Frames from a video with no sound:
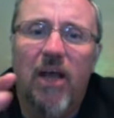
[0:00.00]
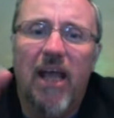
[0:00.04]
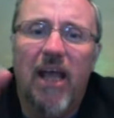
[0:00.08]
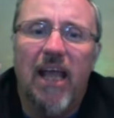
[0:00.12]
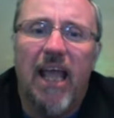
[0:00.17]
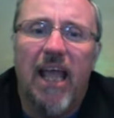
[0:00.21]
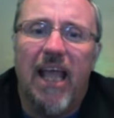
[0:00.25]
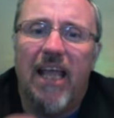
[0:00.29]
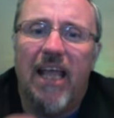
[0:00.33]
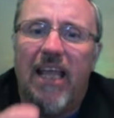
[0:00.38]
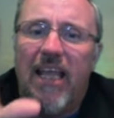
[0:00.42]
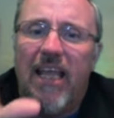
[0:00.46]

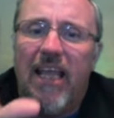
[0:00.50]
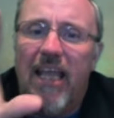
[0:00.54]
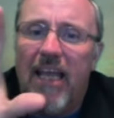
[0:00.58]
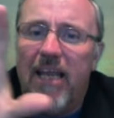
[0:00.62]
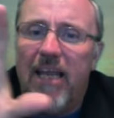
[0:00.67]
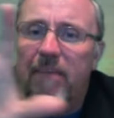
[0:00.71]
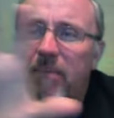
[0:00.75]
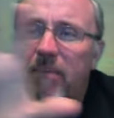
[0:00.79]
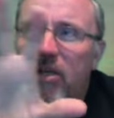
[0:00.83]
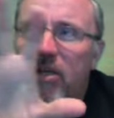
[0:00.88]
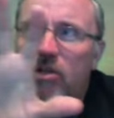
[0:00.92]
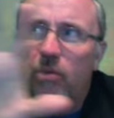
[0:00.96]
and get
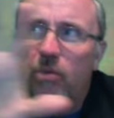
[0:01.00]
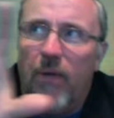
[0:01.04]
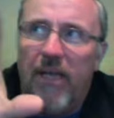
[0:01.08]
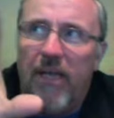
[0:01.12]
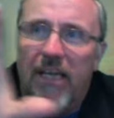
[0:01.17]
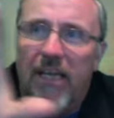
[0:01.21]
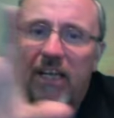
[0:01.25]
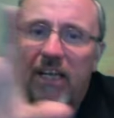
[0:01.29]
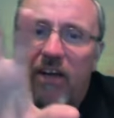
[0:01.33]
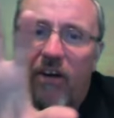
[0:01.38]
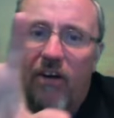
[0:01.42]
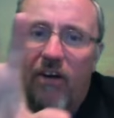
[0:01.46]
in between
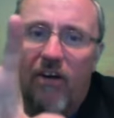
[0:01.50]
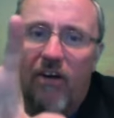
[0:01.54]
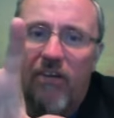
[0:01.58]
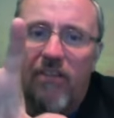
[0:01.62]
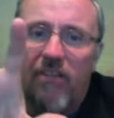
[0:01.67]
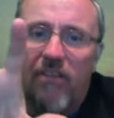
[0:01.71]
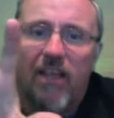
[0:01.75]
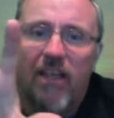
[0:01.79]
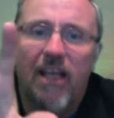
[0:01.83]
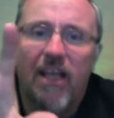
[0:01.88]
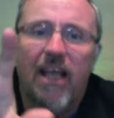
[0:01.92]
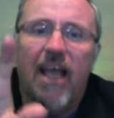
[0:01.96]
the earth
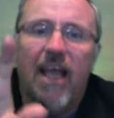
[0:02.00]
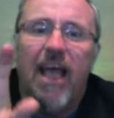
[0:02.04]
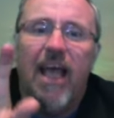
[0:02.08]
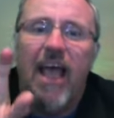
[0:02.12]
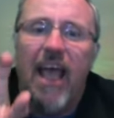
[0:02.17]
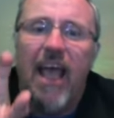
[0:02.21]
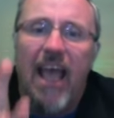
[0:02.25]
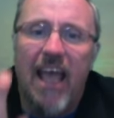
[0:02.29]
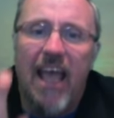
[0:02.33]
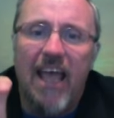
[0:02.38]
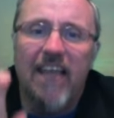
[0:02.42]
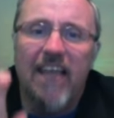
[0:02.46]

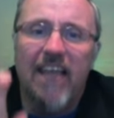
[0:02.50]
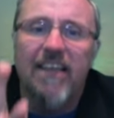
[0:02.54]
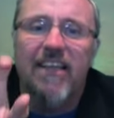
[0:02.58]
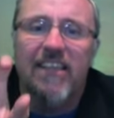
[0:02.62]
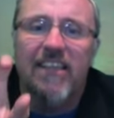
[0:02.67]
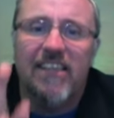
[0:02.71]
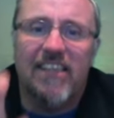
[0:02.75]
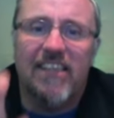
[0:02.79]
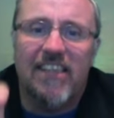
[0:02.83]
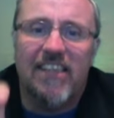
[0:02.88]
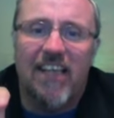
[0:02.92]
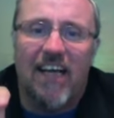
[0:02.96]
and the
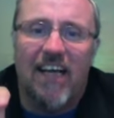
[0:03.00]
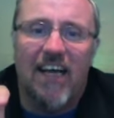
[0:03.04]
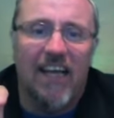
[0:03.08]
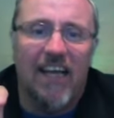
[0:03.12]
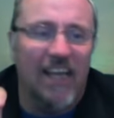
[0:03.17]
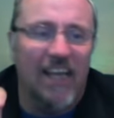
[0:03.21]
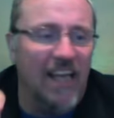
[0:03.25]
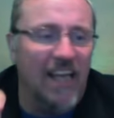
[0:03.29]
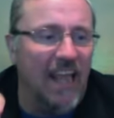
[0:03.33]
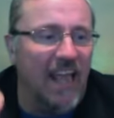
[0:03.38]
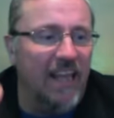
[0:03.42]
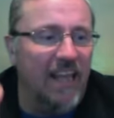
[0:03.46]
sun.
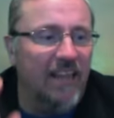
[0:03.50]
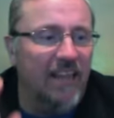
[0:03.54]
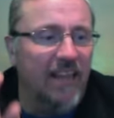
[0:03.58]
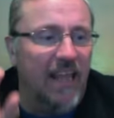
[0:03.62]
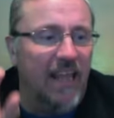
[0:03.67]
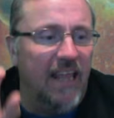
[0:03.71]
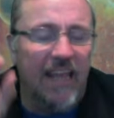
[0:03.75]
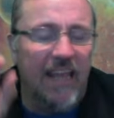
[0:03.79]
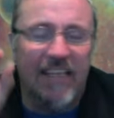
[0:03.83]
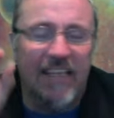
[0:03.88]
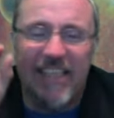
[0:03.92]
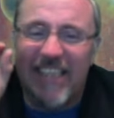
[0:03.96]
And
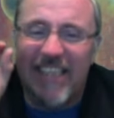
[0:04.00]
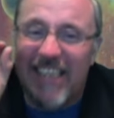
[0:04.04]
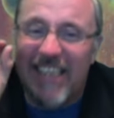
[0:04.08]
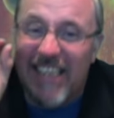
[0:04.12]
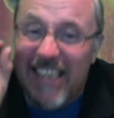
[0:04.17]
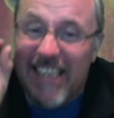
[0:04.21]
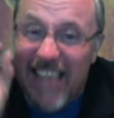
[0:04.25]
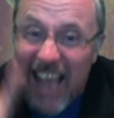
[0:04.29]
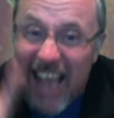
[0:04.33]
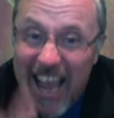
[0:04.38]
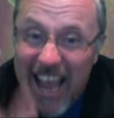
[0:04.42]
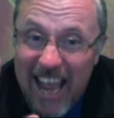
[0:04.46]
they
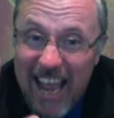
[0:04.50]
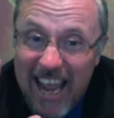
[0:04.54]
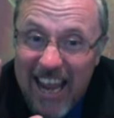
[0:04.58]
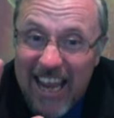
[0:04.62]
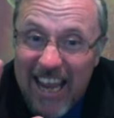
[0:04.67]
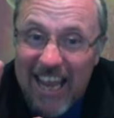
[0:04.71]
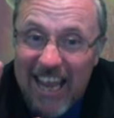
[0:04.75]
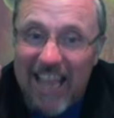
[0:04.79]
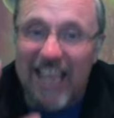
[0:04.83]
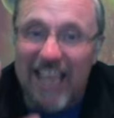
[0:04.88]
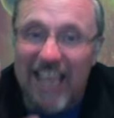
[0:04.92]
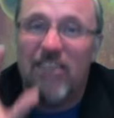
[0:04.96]
say
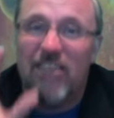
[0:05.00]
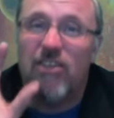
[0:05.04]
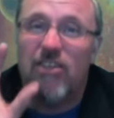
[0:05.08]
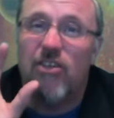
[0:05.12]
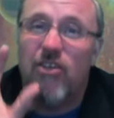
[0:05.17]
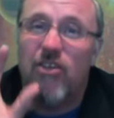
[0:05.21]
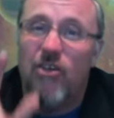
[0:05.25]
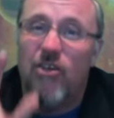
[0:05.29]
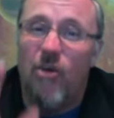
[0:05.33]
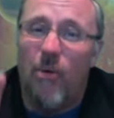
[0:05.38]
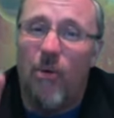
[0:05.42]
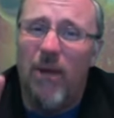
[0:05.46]
it's
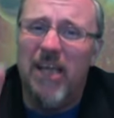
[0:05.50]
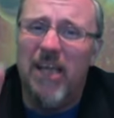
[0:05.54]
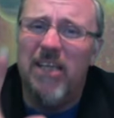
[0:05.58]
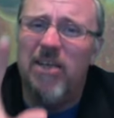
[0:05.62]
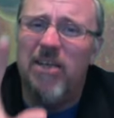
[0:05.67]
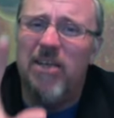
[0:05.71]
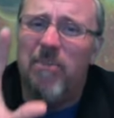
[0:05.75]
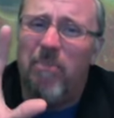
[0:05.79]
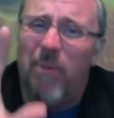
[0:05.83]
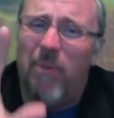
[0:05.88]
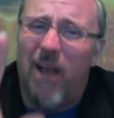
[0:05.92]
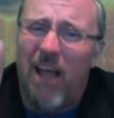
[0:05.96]
going to
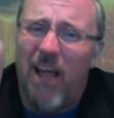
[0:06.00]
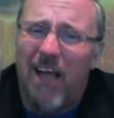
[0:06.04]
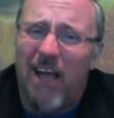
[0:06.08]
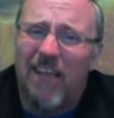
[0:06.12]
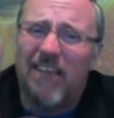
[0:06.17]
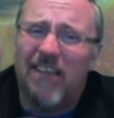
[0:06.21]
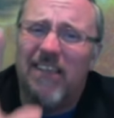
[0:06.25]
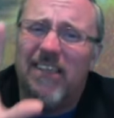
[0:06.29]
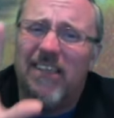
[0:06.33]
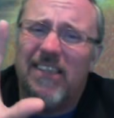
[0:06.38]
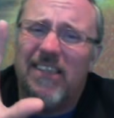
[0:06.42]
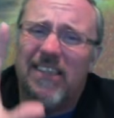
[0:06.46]
block
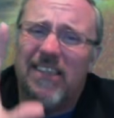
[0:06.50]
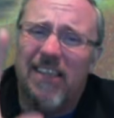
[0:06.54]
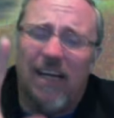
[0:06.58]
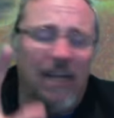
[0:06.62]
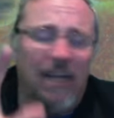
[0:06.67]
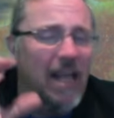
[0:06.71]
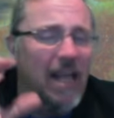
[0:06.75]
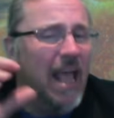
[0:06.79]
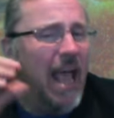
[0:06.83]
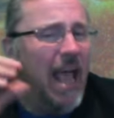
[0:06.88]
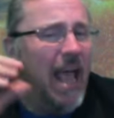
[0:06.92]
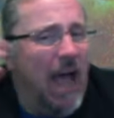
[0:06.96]
the sun.
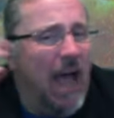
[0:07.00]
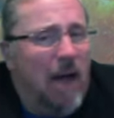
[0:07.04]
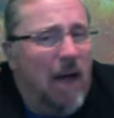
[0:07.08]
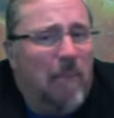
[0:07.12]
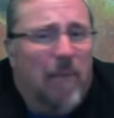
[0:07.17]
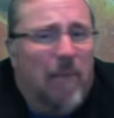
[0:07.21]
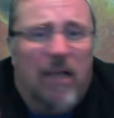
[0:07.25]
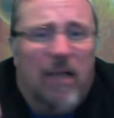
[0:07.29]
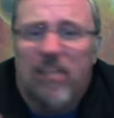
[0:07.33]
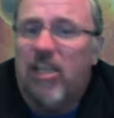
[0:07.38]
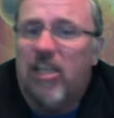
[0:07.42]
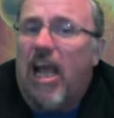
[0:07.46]
How
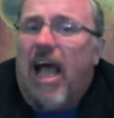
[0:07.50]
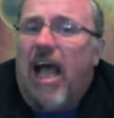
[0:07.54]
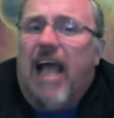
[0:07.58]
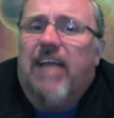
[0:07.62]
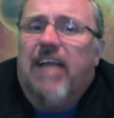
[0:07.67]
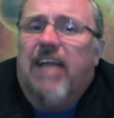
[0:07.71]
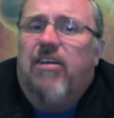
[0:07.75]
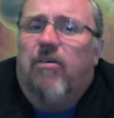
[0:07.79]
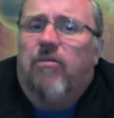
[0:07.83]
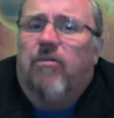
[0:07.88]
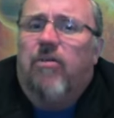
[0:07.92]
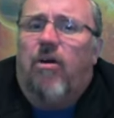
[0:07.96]
much? I
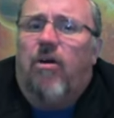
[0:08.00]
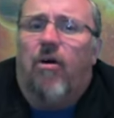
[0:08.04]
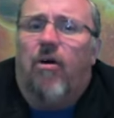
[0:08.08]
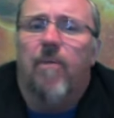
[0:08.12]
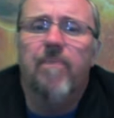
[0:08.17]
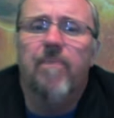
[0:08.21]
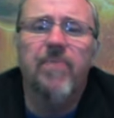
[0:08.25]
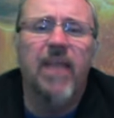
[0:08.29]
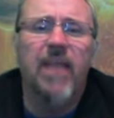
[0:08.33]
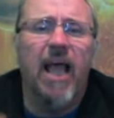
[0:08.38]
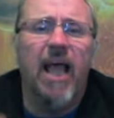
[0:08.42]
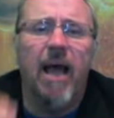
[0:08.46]
don't know.
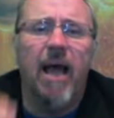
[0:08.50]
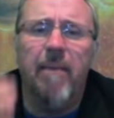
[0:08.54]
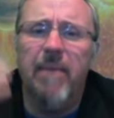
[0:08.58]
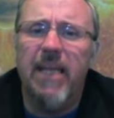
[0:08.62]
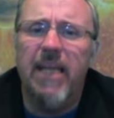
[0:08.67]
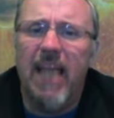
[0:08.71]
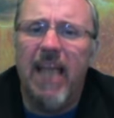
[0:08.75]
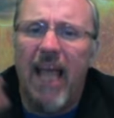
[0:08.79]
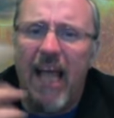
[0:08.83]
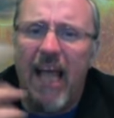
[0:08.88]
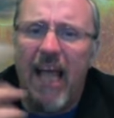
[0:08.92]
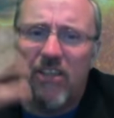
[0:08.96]
How many
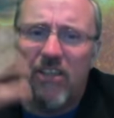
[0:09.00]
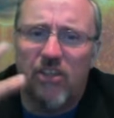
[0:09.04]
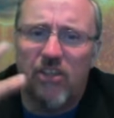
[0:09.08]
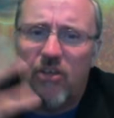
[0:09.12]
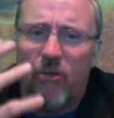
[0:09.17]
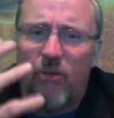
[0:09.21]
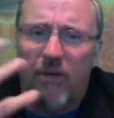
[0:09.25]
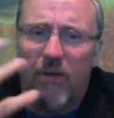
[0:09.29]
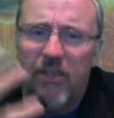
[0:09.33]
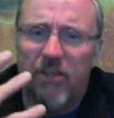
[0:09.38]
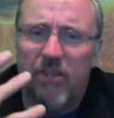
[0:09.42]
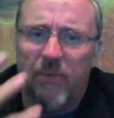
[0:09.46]

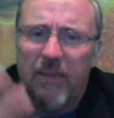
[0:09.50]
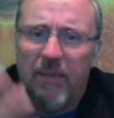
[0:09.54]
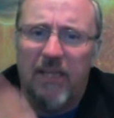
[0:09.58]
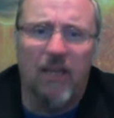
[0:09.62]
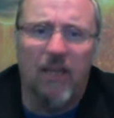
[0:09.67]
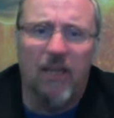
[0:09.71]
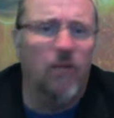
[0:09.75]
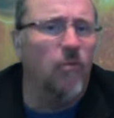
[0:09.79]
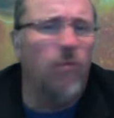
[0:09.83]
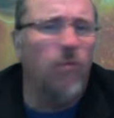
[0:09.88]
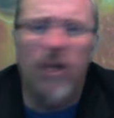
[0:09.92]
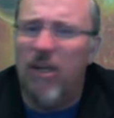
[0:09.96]
asteroids are with it?
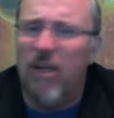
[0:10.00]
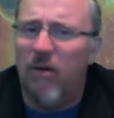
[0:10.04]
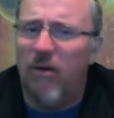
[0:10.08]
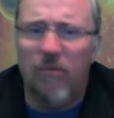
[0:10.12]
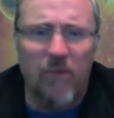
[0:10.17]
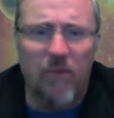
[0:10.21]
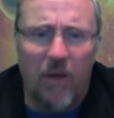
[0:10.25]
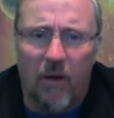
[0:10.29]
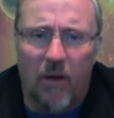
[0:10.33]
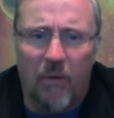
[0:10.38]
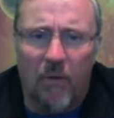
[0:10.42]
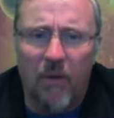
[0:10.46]
We don't
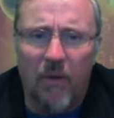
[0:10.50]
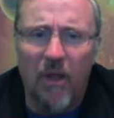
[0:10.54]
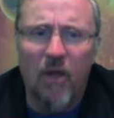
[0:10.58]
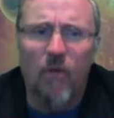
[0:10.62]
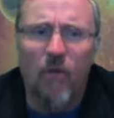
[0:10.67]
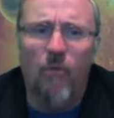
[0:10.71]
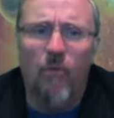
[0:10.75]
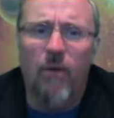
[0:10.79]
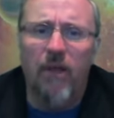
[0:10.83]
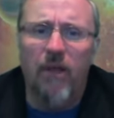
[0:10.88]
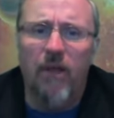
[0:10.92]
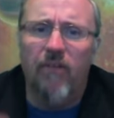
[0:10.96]
know.
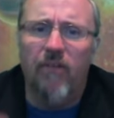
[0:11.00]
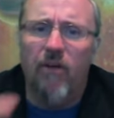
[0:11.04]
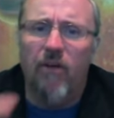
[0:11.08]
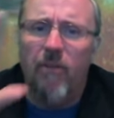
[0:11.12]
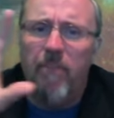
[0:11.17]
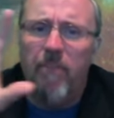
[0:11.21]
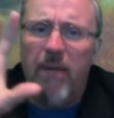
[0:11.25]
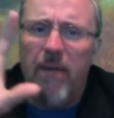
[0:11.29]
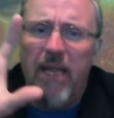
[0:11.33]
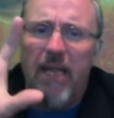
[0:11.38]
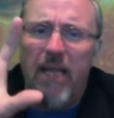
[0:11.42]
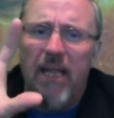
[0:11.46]
Will there
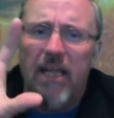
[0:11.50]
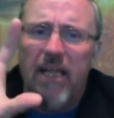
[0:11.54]
be